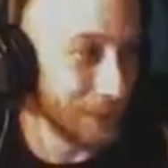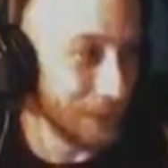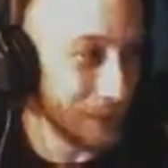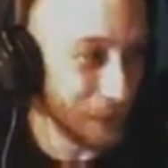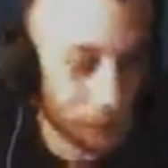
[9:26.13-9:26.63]

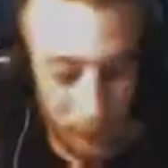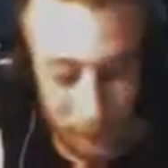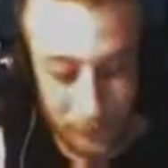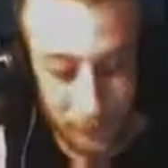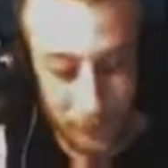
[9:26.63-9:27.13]
There'll
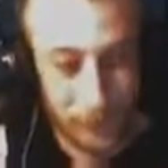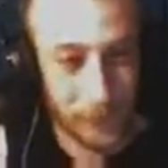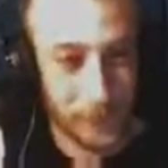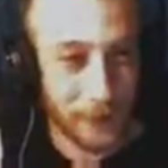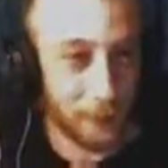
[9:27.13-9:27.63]
probably already
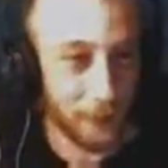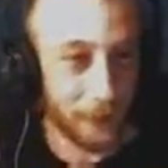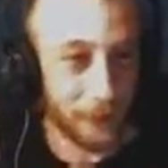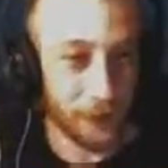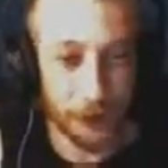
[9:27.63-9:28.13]
be
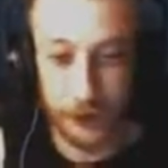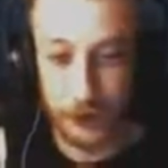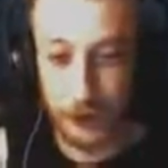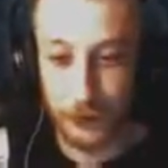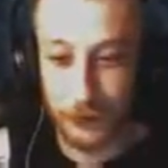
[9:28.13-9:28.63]
one on
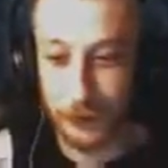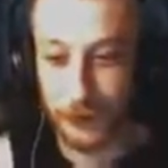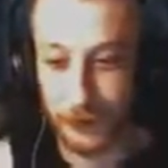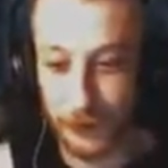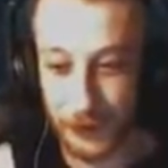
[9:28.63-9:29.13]
Google
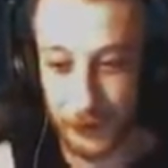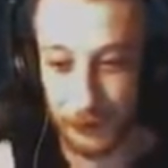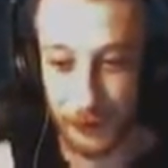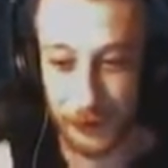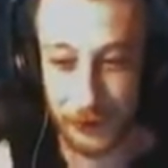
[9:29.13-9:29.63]

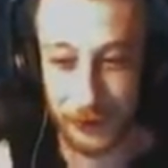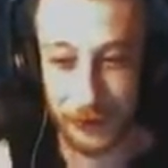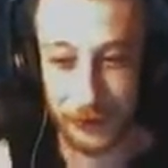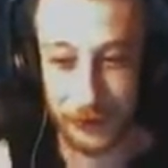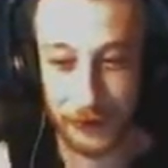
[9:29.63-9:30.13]

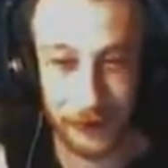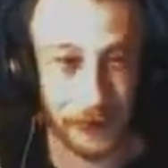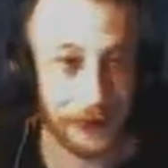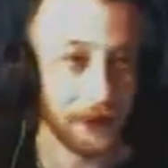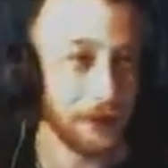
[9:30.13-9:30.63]
Images.
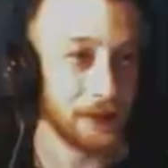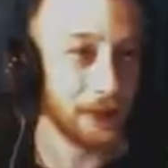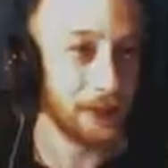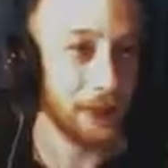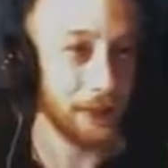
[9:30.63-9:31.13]

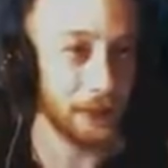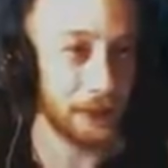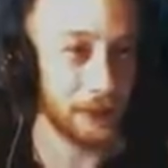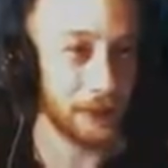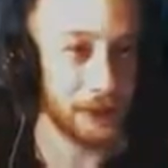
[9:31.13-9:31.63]
Let me have a look.